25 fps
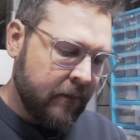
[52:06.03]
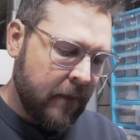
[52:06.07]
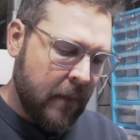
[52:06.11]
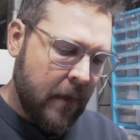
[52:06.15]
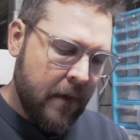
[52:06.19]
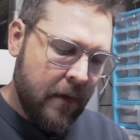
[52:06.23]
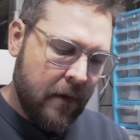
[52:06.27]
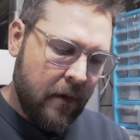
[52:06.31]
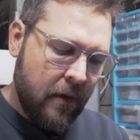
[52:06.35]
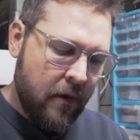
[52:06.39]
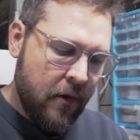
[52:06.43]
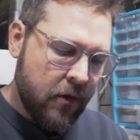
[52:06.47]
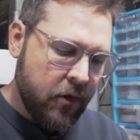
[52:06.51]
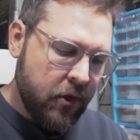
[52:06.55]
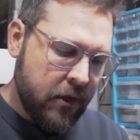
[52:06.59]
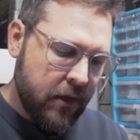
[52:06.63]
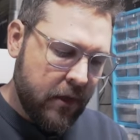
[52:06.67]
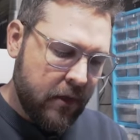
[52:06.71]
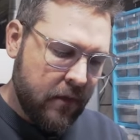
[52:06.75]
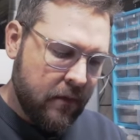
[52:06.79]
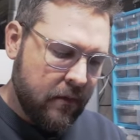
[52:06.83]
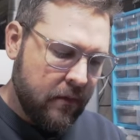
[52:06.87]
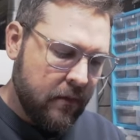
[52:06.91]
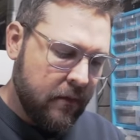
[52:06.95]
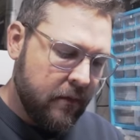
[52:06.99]
And then
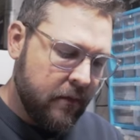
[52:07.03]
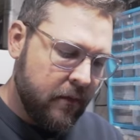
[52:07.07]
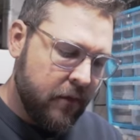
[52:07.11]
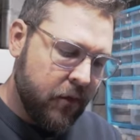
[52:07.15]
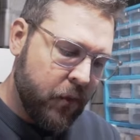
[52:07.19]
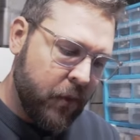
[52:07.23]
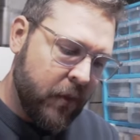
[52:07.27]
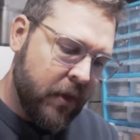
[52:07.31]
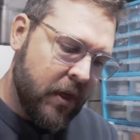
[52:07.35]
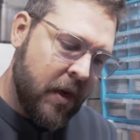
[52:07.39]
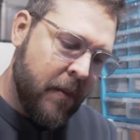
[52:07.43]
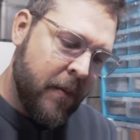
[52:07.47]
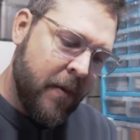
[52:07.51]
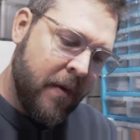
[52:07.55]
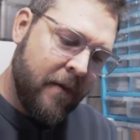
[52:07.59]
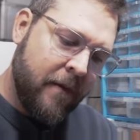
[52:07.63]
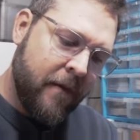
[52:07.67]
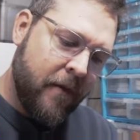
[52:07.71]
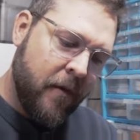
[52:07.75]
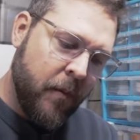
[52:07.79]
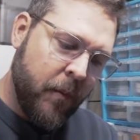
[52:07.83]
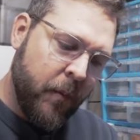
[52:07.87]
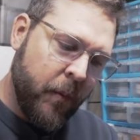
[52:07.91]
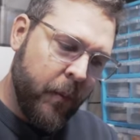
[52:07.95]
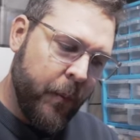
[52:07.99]
lastly, this one coming
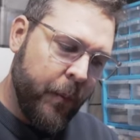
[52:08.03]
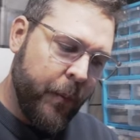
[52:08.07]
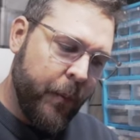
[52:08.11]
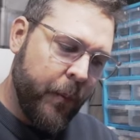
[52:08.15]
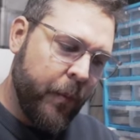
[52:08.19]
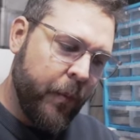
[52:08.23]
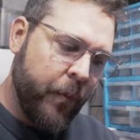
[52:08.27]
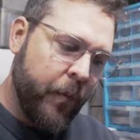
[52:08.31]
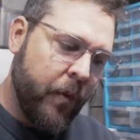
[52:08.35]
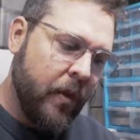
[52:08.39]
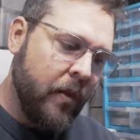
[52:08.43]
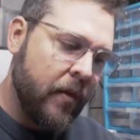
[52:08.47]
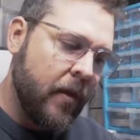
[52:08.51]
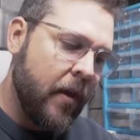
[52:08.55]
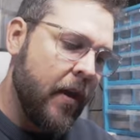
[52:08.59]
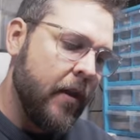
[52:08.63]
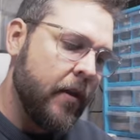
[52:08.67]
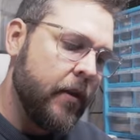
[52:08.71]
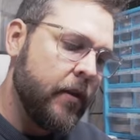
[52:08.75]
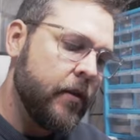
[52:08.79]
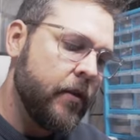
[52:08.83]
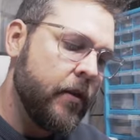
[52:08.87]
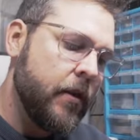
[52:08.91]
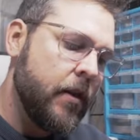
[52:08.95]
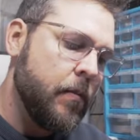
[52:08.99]
from the
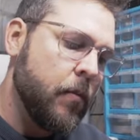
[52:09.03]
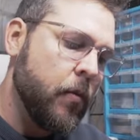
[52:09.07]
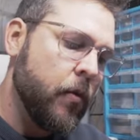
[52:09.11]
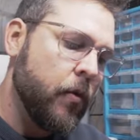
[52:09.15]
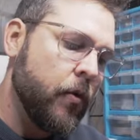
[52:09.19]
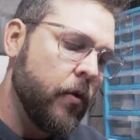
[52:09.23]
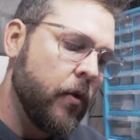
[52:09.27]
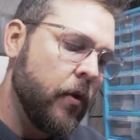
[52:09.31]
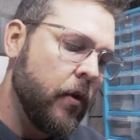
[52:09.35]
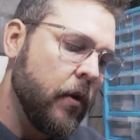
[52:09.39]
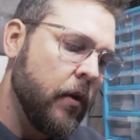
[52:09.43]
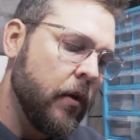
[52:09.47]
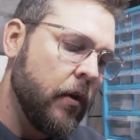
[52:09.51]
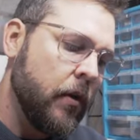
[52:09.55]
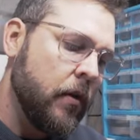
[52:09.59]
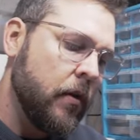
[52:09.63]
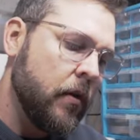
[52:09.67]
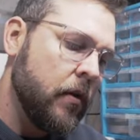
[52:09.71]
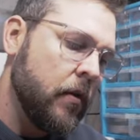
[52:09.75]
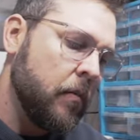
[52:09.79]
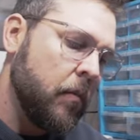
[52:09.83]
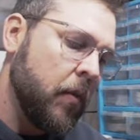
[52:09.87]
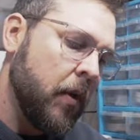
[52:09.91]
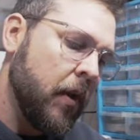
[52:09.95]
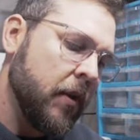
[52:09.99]
ADC board
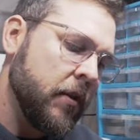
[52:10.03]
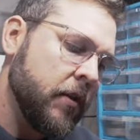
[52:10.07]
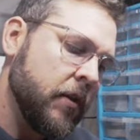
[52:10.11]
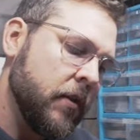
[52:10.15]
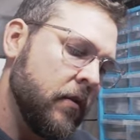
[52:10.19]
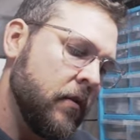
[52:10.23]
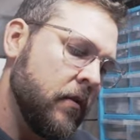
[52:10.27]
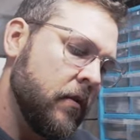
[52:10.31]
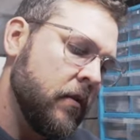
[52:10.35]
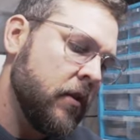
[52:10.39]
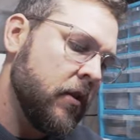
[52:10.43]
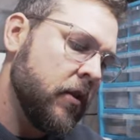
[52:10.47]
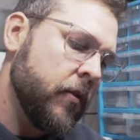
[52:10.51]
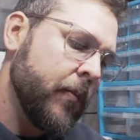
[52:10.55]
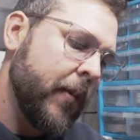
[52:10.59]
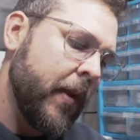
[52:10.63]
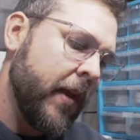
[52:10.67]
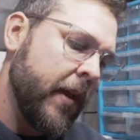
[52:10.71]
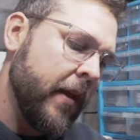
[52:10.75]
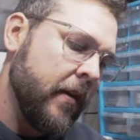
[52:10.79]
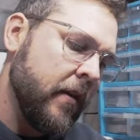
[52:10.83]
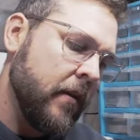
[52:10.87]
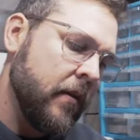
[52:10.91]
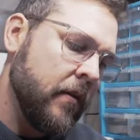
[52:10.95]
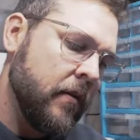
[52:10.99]
plugs into the
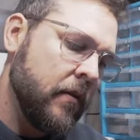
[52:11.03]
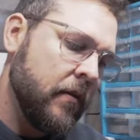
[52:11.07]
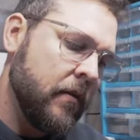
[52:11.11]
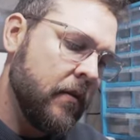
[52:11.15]
display.